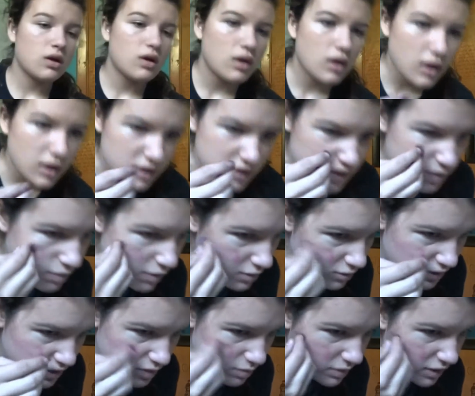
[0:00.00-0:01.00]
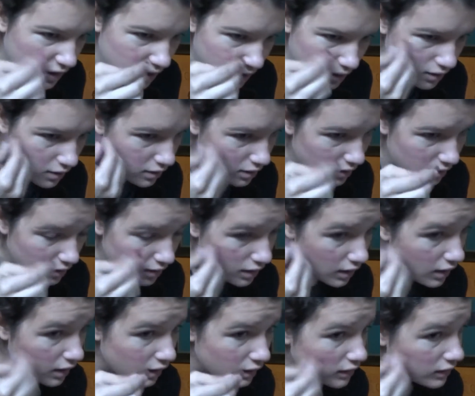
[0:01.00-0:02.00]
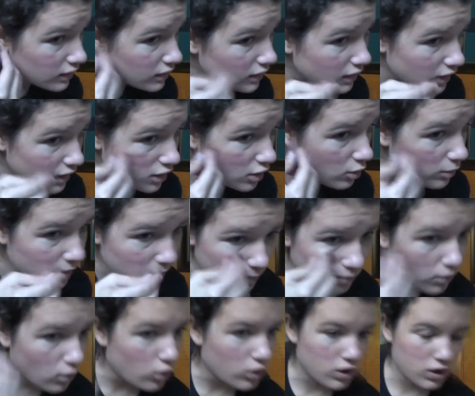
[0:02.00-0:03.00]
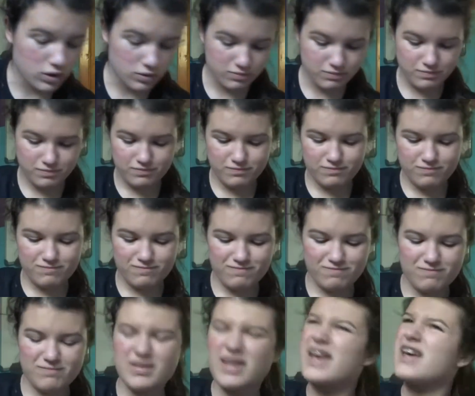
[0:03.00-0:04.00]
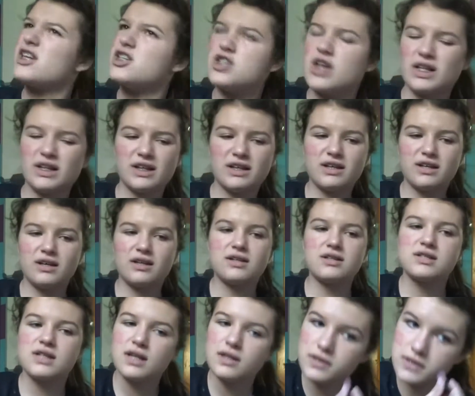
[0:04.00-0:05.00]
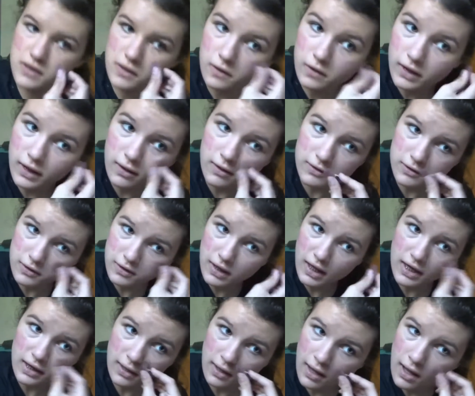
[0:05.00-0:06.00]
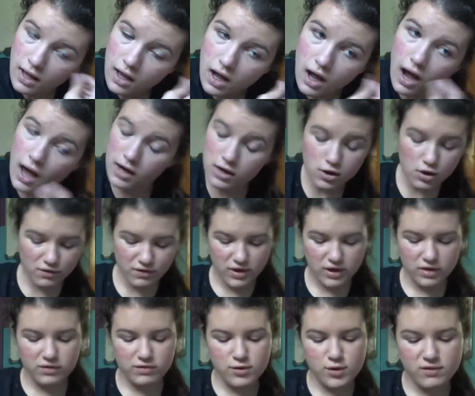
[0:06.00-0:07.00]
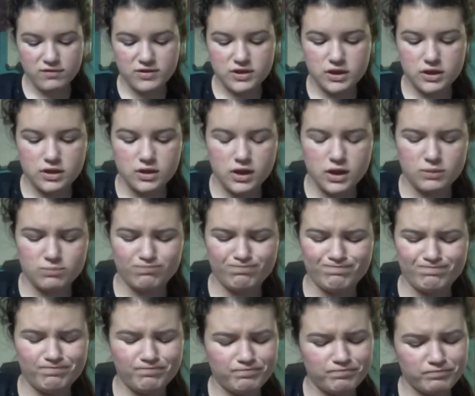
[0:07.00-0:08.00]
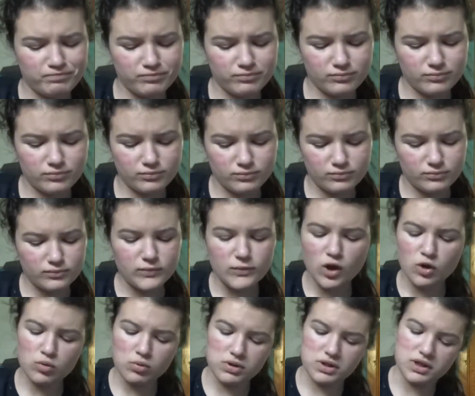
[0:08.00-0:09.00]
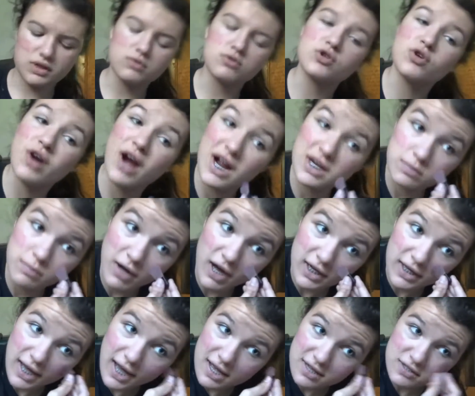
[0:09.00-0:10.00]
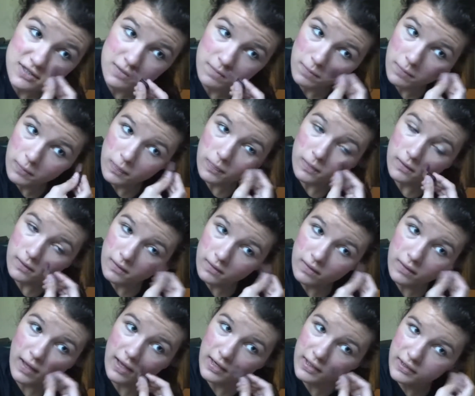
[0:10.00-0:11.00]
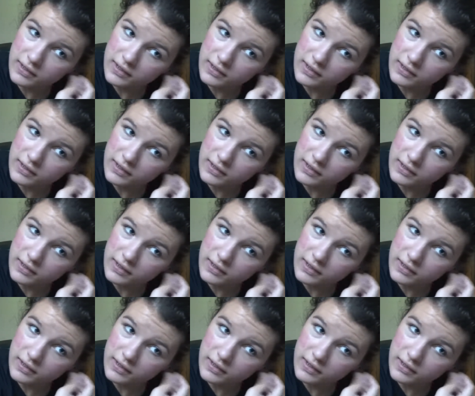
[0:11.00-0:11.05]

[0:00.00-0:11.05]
it's supposed to be a little bit more angelic in a sense, her character line. I don't know if any of you have seen, what was it? It was Cracked Podcast that